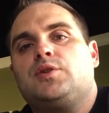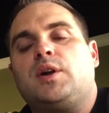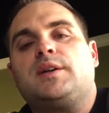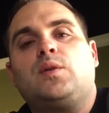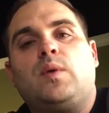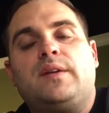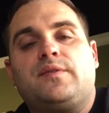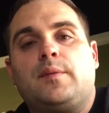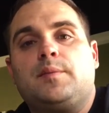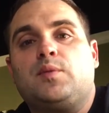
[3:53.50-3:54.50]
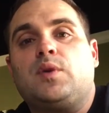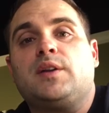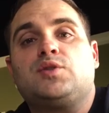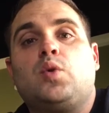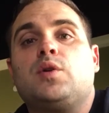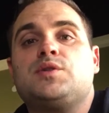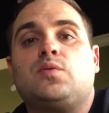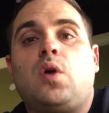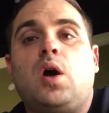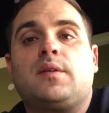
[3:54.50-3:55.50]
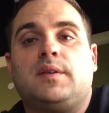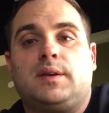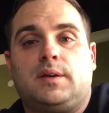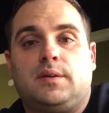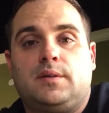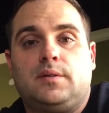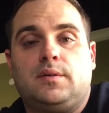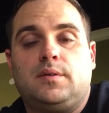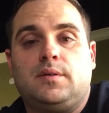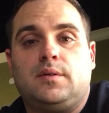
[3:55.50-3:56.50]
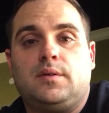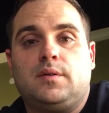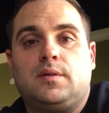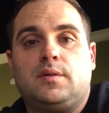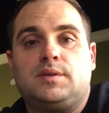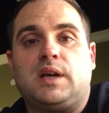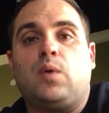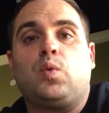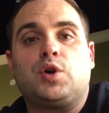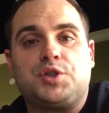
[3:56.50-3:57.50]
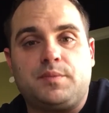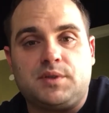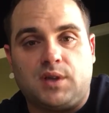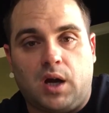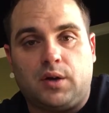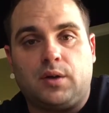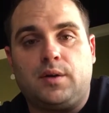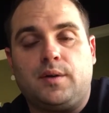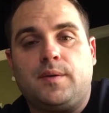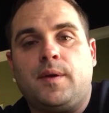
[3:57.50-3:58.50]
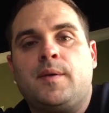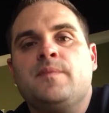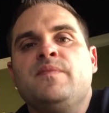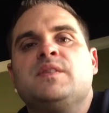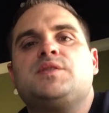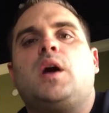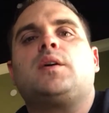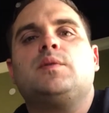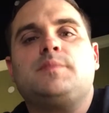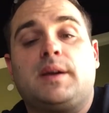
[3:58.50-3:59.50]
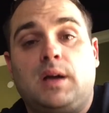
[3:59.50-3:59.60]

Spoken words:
Trying to get away from it, but running towards the wrong thing. See, I worshipped soccer. Soccer was my